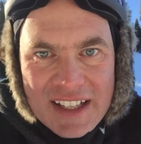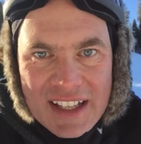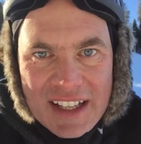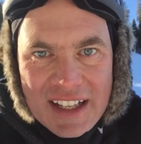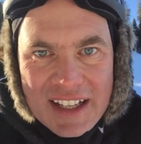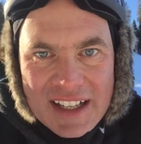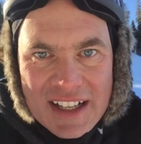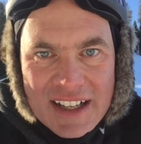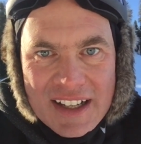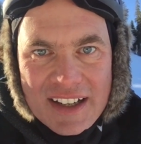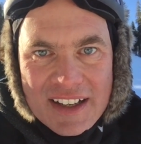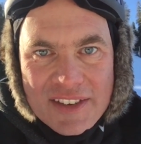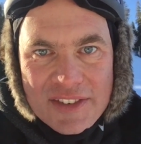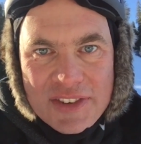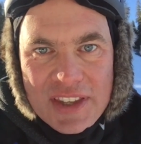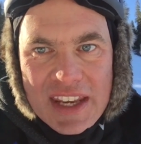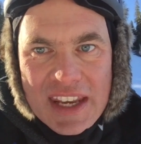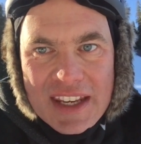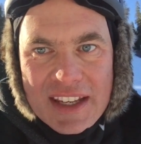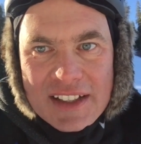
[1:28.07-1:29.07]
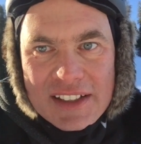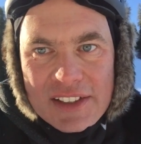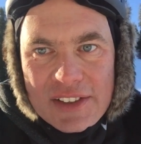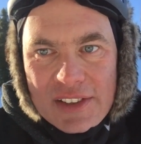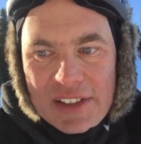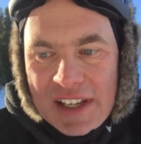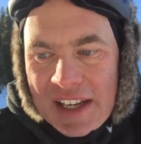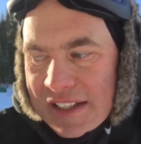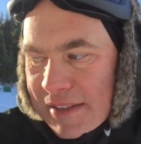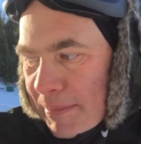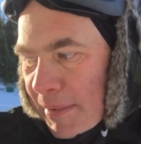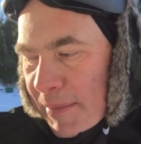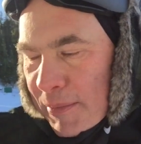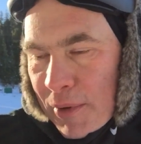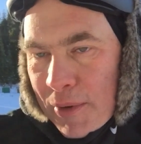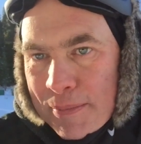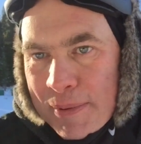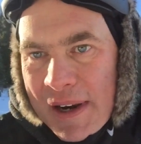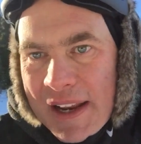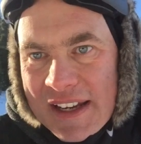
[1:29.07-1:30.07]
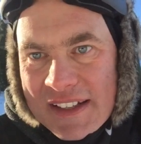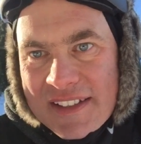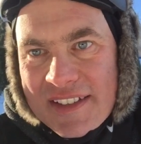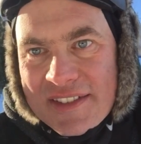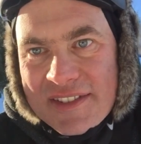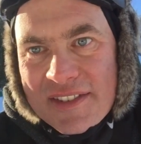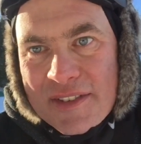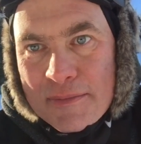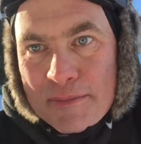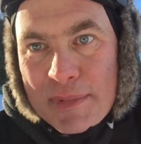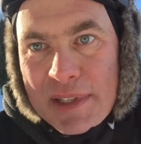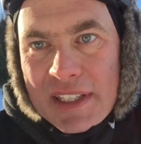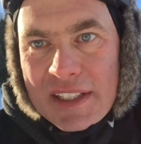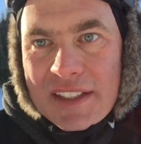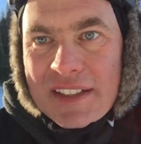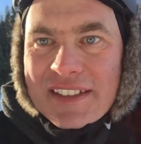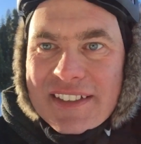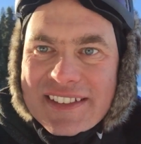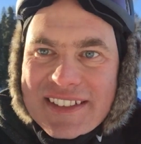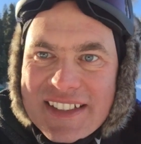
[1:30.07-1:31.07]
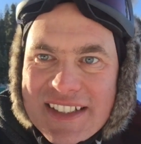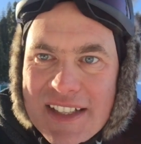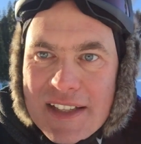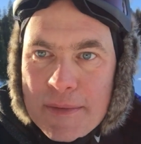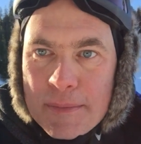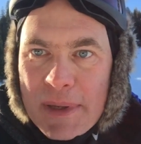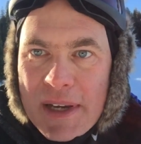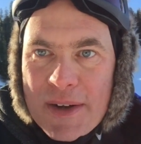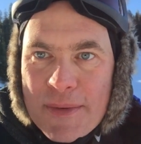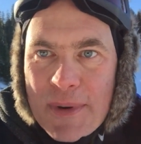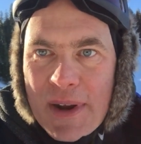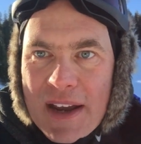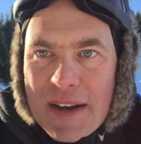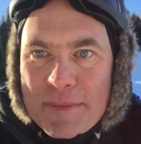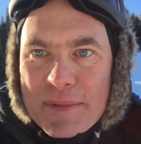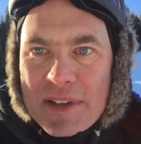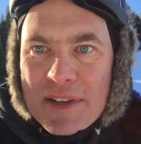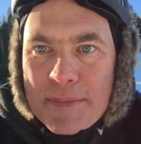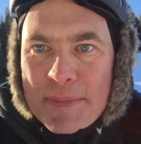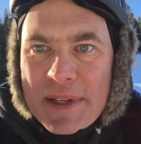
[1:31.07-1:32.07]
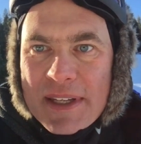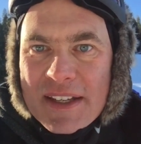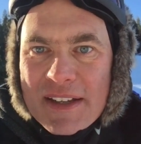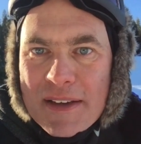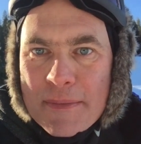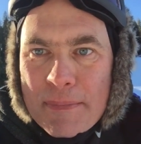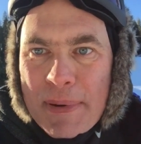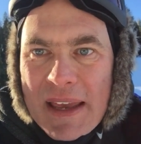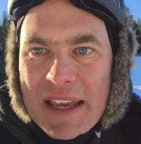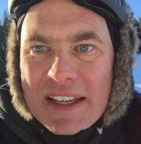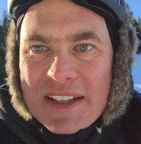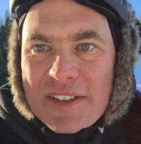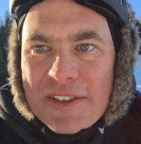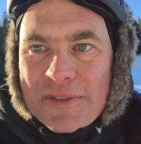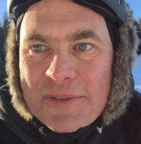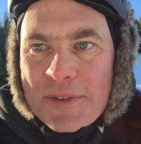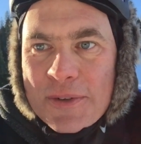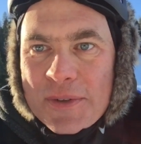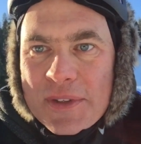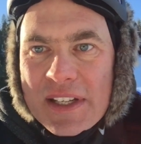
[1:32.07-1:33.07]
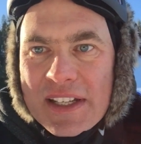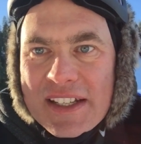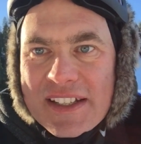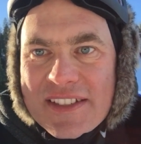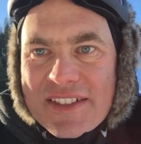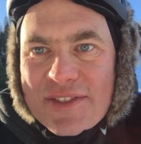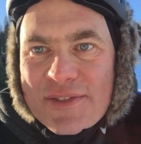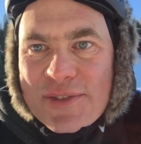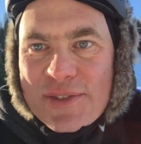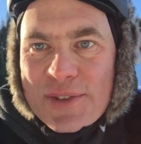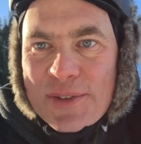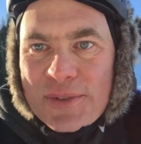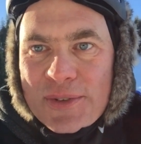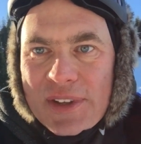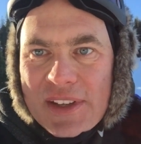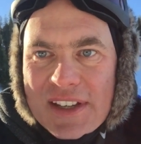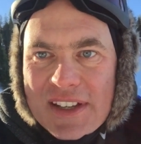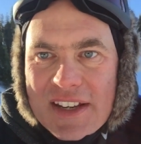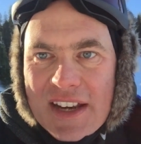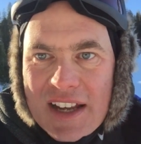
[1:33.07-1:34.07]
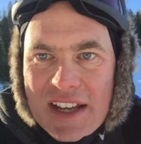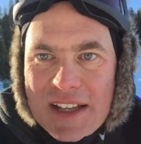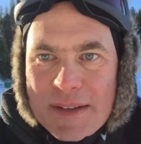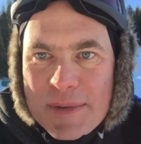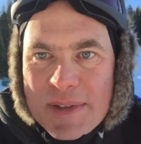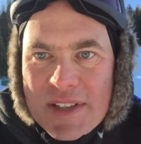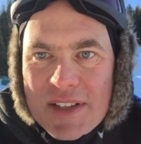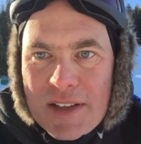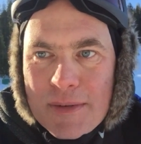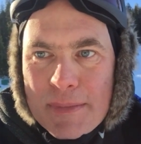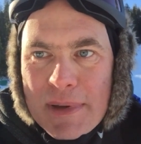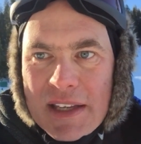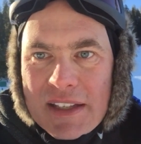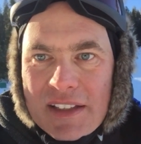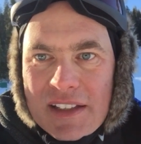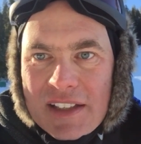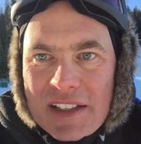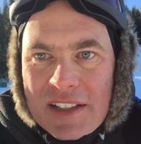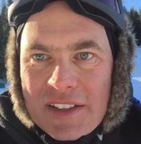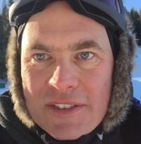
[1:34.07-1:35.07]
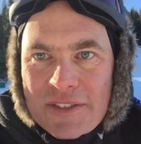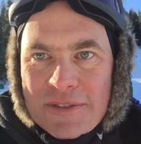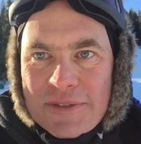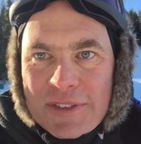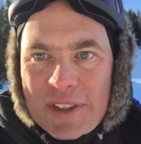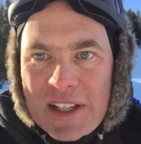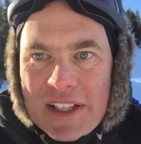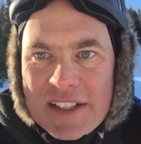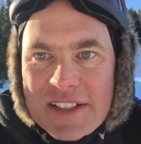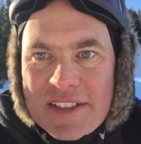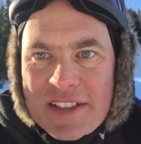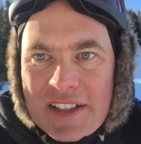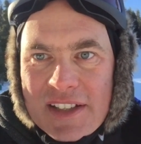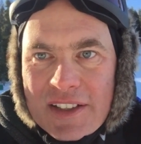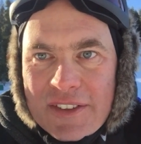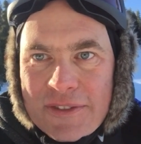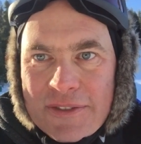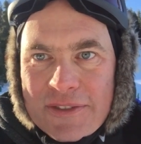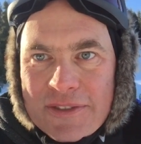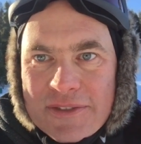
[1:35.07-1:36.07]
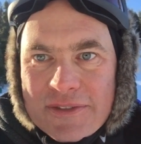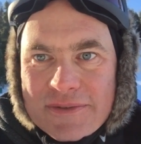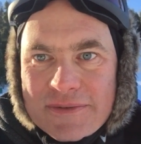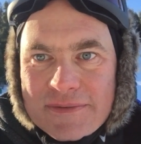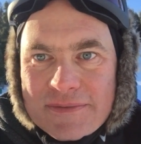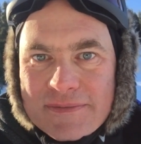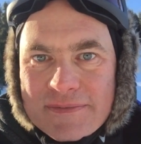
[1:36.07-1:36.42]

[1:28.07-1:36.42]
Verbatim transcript: Uh, they clearly had a bit more practice than me. But anyway, I'm going to be uh, back in a few days. Until then, I'm Scott Manley. Fly safe.